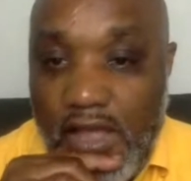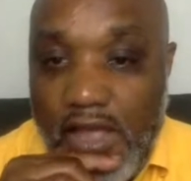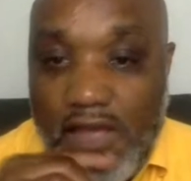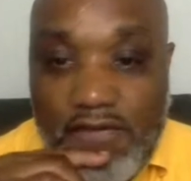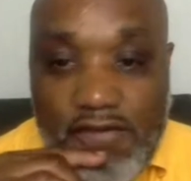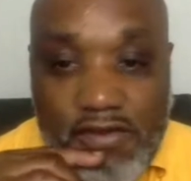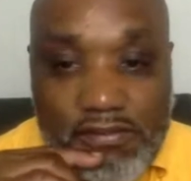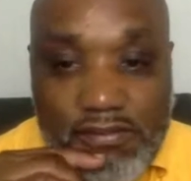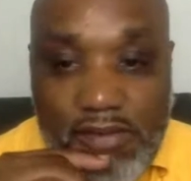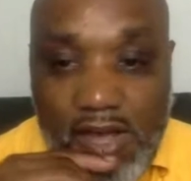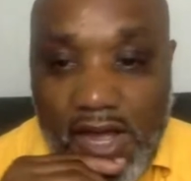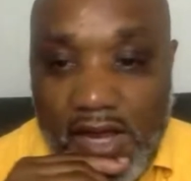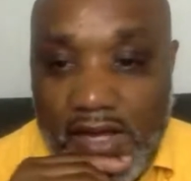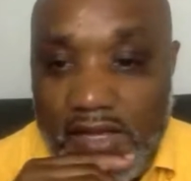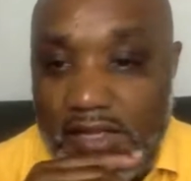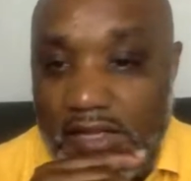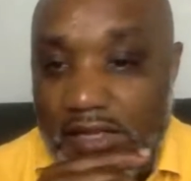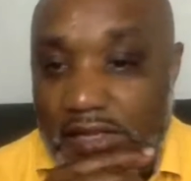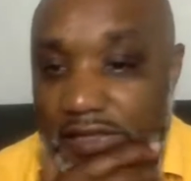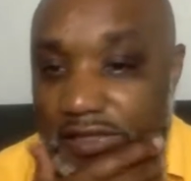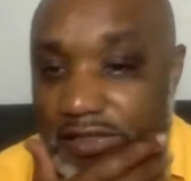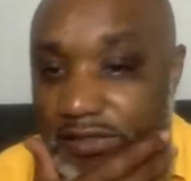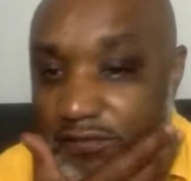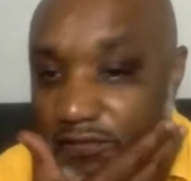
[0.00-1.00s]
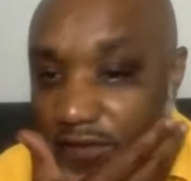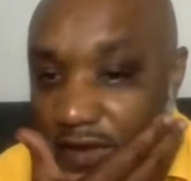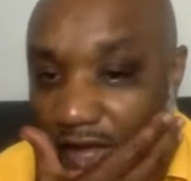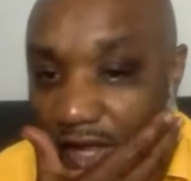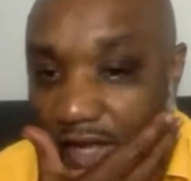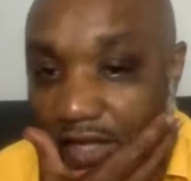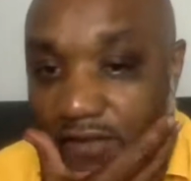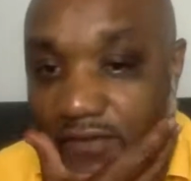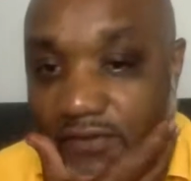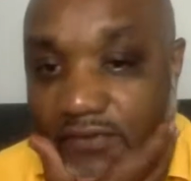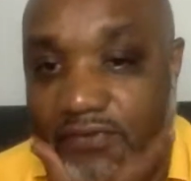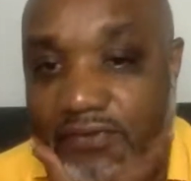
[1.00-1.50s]
Everybody
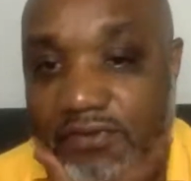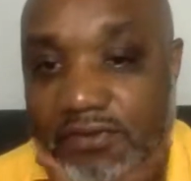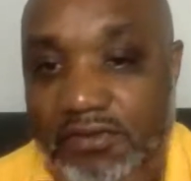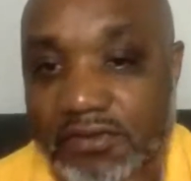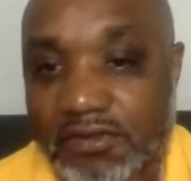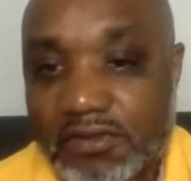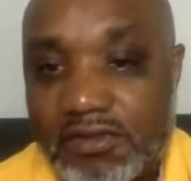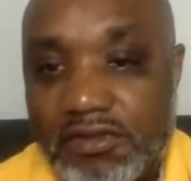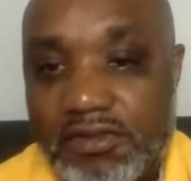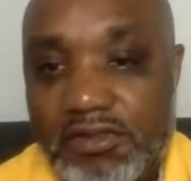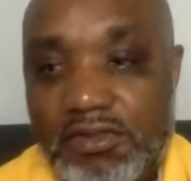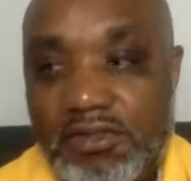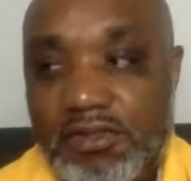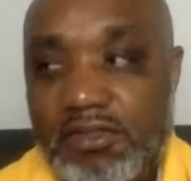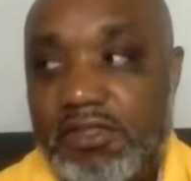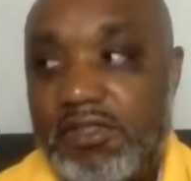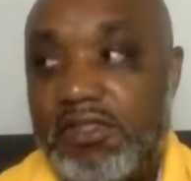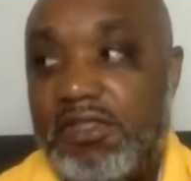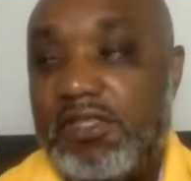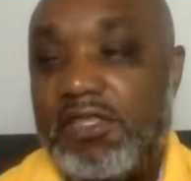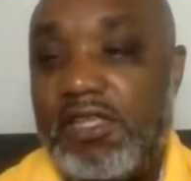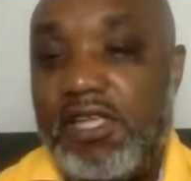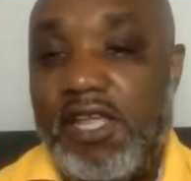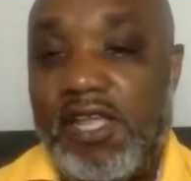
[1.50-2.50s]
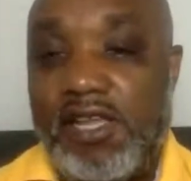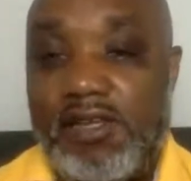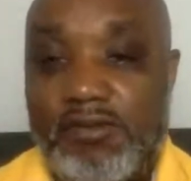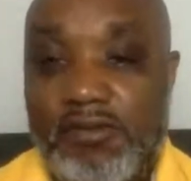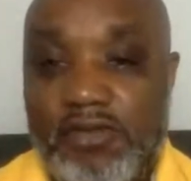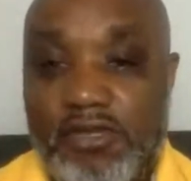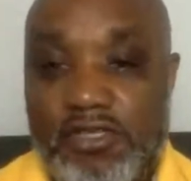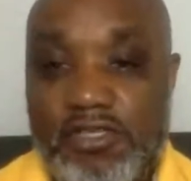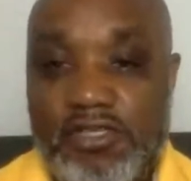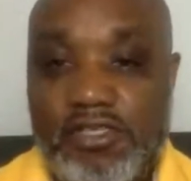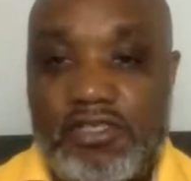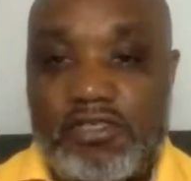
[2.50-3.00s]
involved
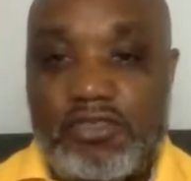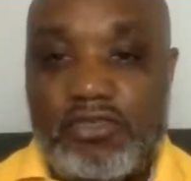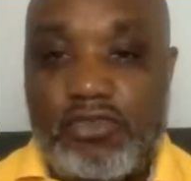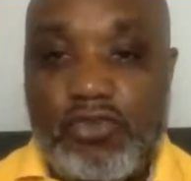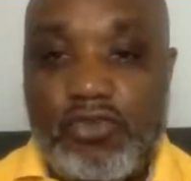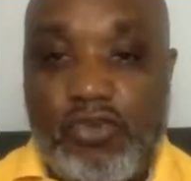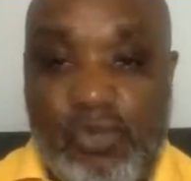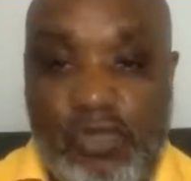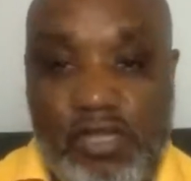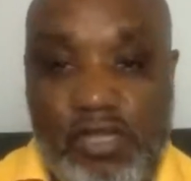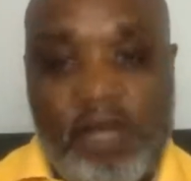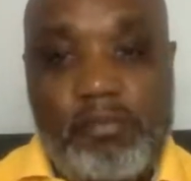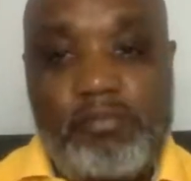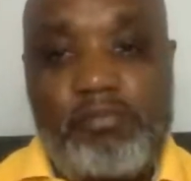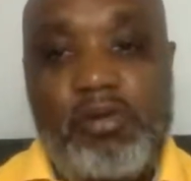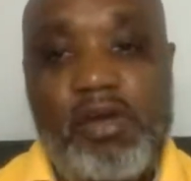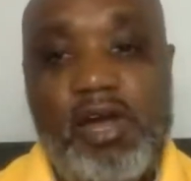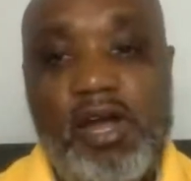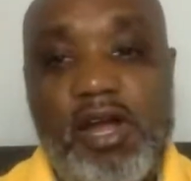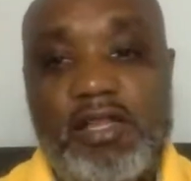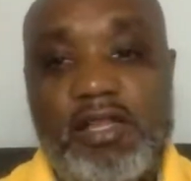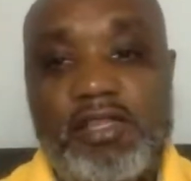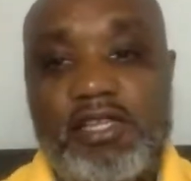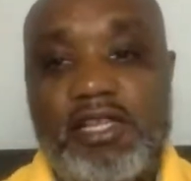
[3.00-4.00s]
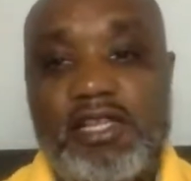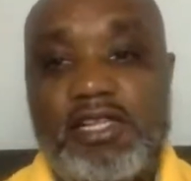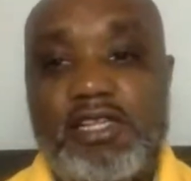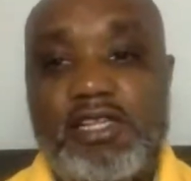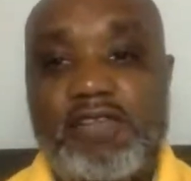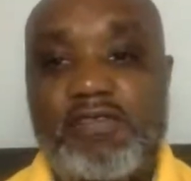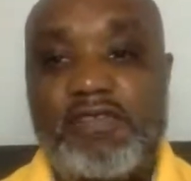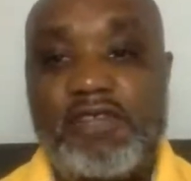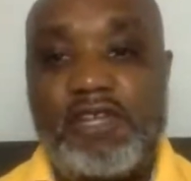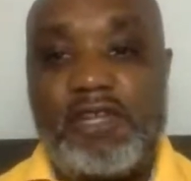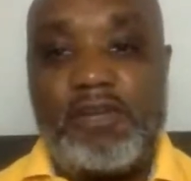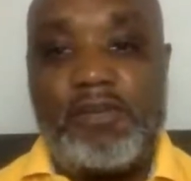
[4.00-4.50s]
can just do their part and
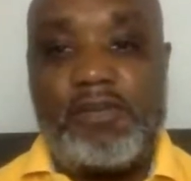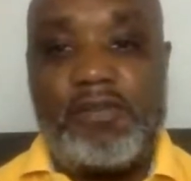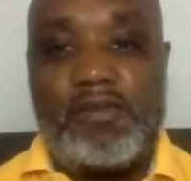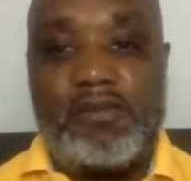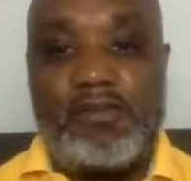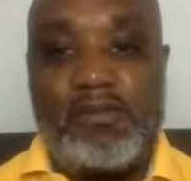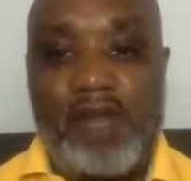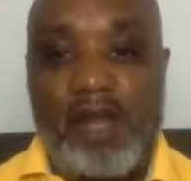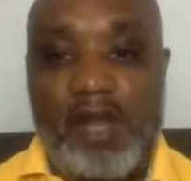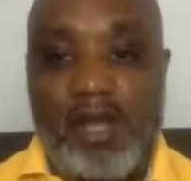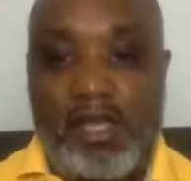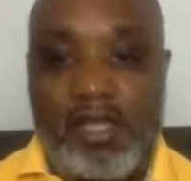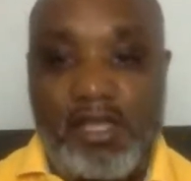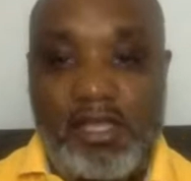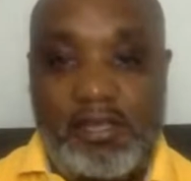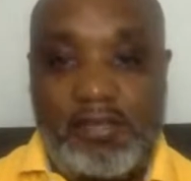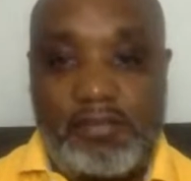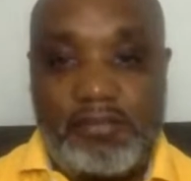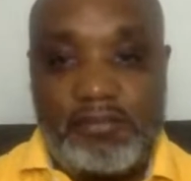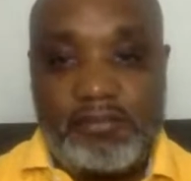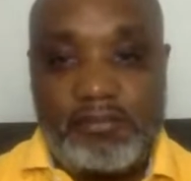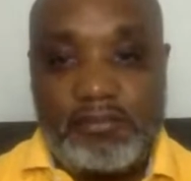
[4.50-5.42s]
develop the market.